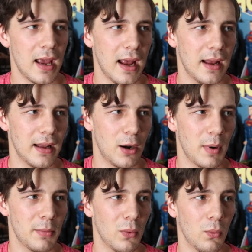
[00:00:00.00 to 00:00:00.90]
And I
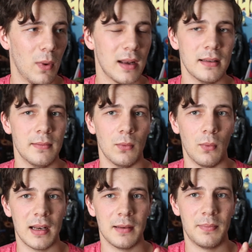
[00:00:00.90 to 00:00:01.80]
remember
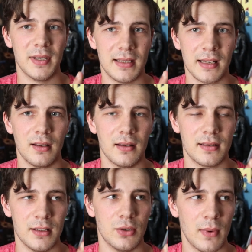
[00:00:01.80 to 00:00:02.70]
one particular
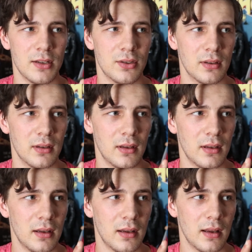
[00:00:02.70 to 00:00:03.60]
situation
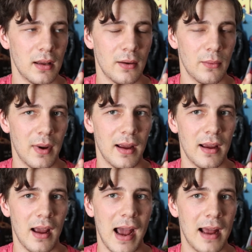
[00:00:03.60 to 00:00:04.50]

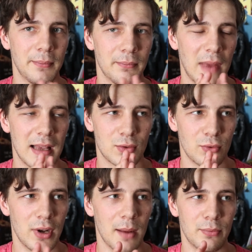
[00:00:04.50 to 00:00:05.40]
where I
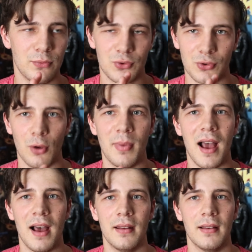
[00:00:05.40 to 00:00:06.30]
screwed up so
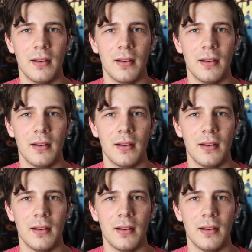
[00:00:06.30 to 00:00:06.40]
bad.